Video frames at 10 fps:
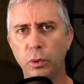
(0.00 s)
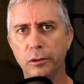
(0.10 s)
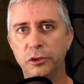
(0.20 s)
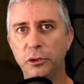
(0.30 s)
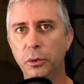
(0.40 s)

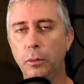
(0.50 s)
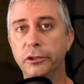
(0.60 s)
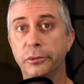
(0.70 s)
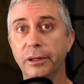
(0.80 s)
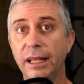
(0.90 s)
World Tour
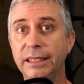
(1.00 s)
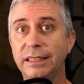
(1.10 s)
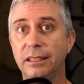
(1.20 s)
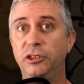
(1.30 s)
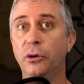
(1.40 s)
was
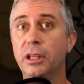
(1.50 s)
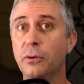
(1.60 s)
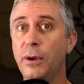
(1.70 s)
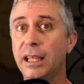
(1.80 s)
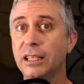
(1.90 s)
released during the
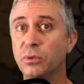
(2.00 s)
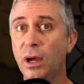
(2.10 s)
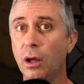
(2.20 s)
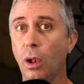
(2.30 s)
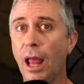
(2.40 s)
week as
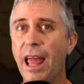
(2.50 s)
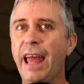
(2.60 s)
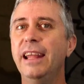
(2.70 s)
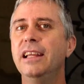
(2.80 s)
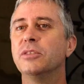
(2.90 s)
well,
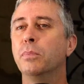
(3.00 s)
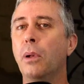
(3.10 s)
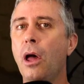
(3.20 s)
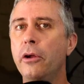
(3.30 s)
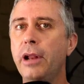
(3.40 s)
and it has
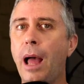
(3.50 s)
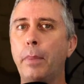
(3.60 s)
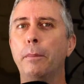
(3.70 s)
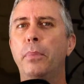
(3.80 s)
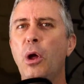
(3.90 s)
blown
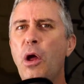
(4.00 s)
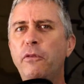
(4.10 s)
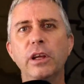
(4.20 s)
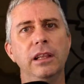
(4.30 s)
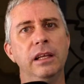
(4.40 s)
up
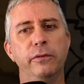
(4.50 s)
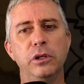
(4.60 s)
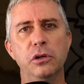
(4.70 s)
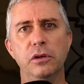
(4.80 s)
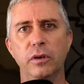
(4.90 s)
perfectly for
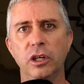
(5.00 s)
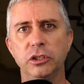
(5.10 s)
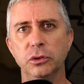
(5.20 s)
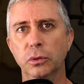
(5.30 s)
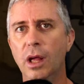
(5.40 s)

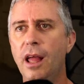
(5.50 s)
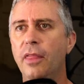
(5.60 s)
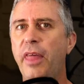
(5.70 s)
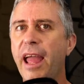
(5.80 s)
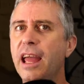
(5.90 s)
Universal.
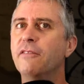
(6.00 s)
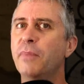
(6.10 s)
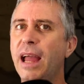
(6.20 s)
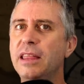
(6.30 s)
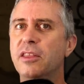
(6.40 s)
They have
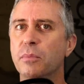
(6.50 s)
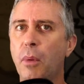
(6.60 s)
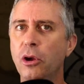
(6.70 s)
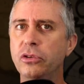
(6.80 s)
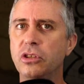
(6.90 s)
made the
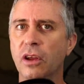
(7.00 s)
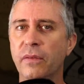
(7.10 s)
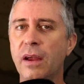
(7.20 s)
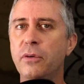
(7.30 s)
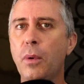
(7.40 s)
most of
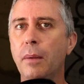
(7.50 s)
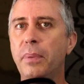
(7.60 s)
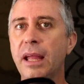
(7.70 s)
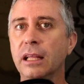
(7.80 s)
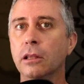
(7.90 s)
everyone
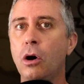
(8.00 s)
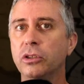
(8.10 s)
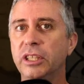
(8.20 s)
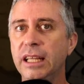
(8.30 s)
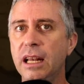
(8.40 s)
being
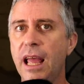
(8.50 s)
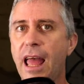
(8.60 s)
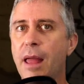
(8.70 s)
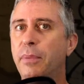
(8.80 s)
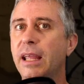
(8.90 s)
locked in
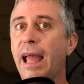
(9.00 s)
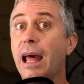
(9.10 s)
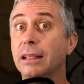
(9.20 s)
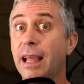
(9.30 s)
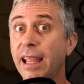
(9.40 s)
and being
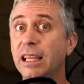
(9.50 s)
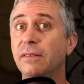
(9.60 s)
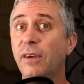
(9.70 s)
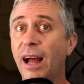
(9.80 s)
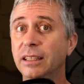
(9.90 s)
able to take
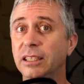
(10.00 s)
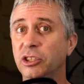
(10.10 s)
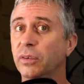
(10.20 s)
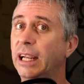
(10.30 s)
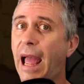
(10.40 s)
advantage
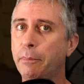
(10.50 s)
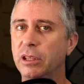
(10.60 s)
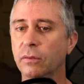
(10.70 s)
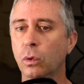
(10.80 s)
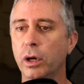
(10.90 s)
of a
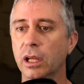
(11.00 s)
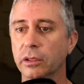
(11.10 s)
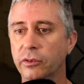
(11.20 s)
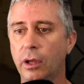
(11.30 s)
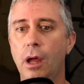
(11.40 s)
captive audience.